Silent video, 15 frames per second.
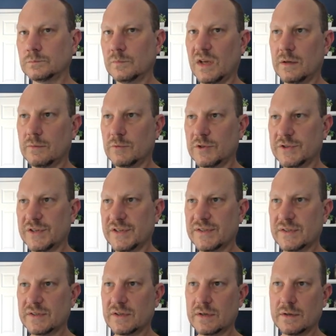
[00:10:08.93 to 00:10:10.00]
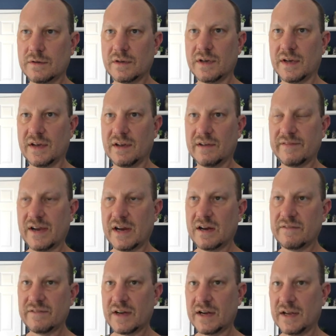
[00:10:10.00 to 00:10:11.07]
and we'll just
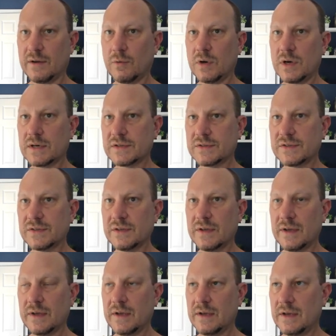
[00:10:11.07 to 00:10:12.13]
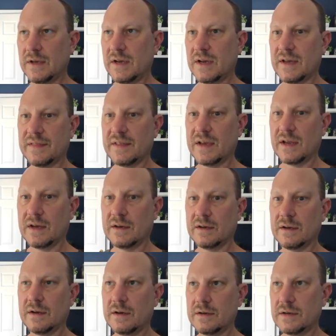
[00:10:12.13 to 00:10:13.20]
verify it works. And
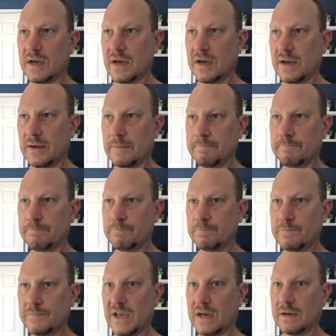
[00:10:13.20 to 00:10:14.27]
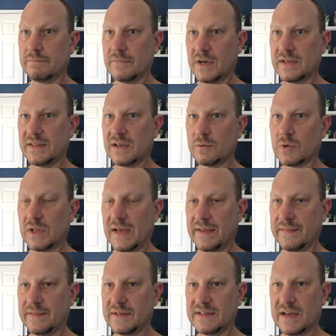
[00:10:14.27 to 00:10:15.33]
then, yeah, I think we'll
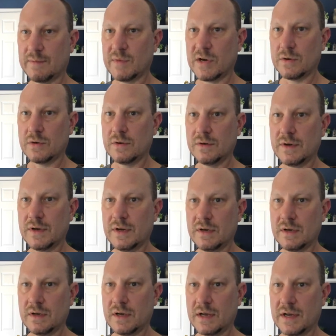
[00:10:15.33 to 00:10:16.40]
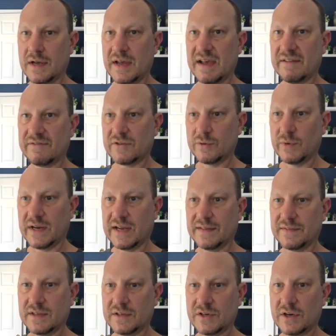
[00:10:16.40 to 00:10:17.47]
end the demo after we get
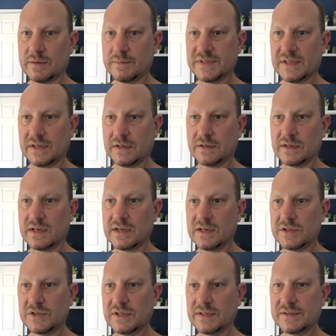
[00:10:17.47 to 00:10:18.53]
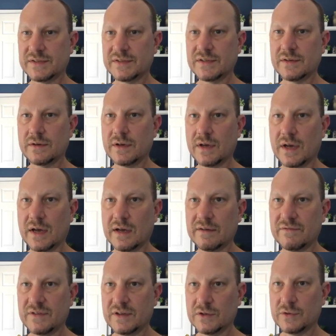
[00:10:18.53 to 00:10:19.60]
the terms and conditions
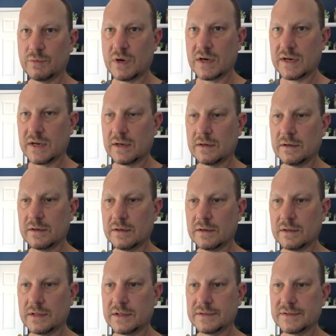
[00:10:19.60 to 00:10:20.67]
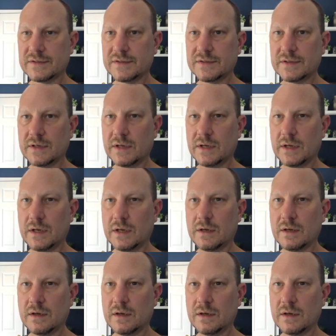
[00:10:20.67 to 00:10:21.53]
field working. Let's see.